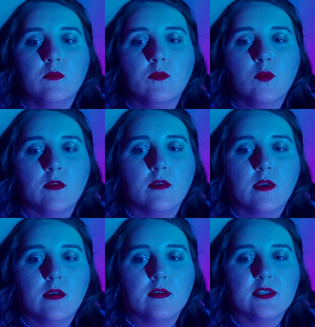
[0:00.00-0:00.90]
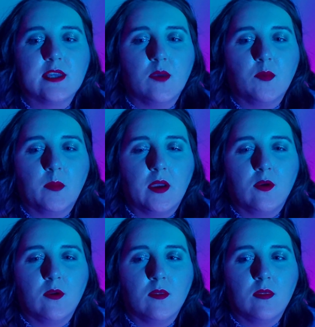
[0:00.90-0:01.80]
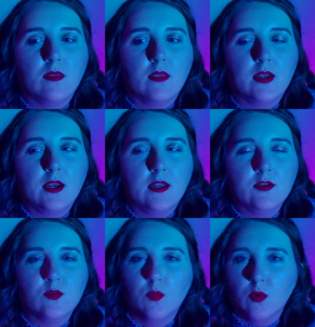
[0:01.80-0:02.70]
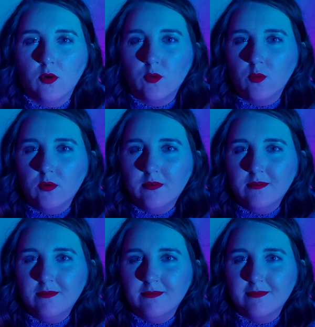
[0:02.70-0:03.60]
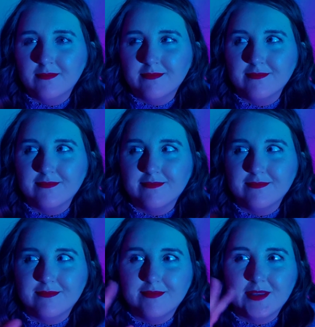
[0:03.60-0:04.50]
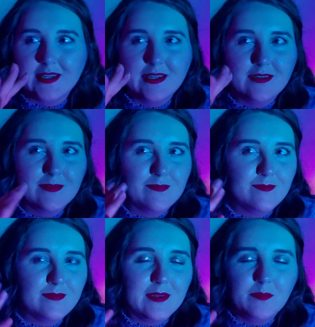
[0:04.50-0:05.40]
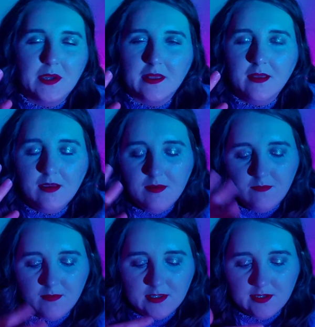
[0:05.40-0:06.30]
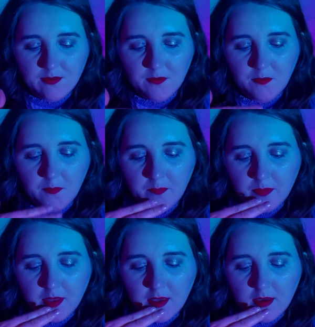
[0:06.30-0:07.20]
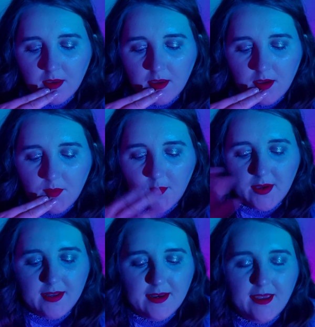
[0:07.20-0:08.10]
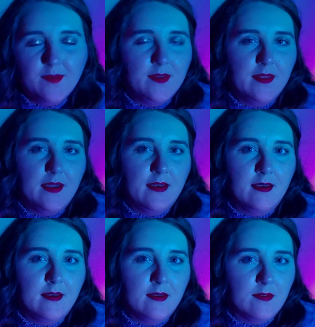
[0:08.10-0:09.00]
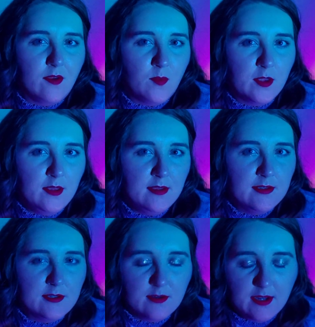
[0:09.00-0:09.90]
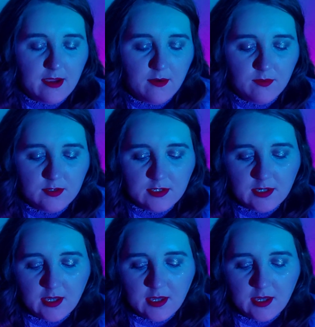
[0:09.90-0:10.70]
More things came apparent that I need to work on, like, in my life, so. But even then, nothing really stood out.